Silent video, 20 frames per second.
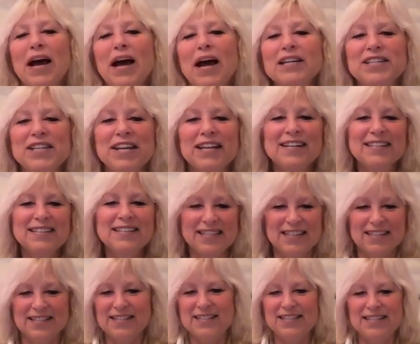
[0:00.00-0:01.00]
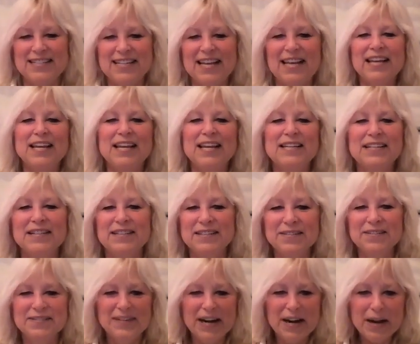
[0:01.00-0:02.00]
I shall just say
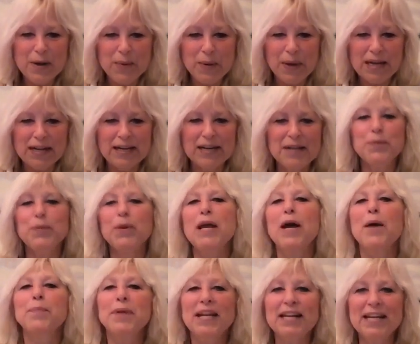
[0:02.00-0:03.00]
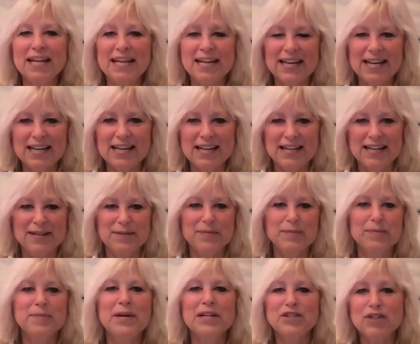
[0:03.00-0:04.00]
very quickly, we are planning a
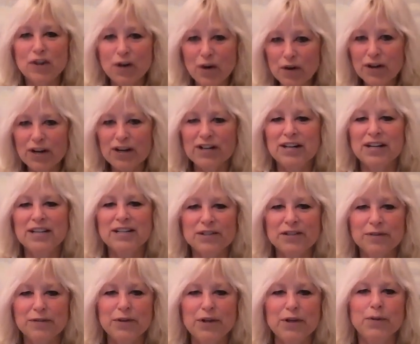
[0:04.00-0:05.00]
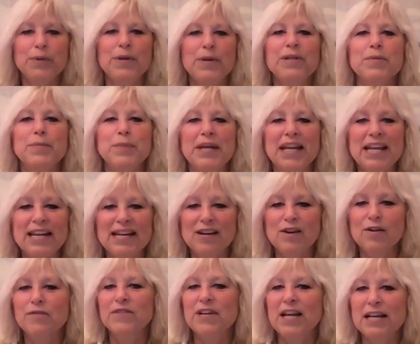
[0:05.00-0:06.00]
much longer interview in the beginning
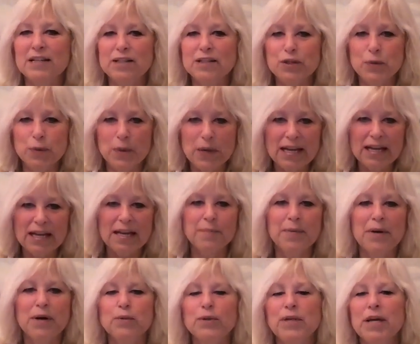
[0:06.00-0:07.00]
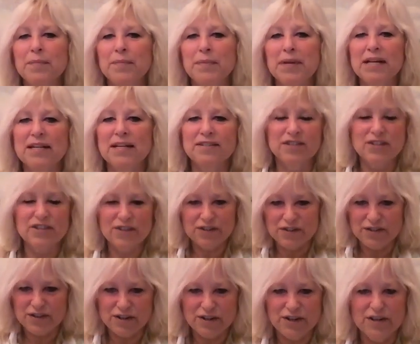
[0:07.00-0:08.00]
of next week about Emily's
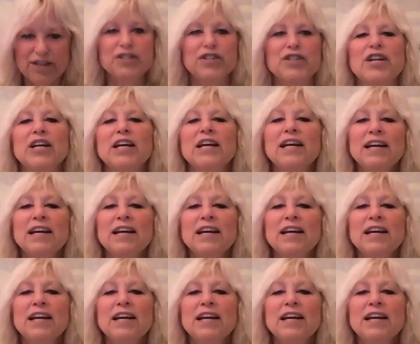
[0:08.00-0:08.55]
research.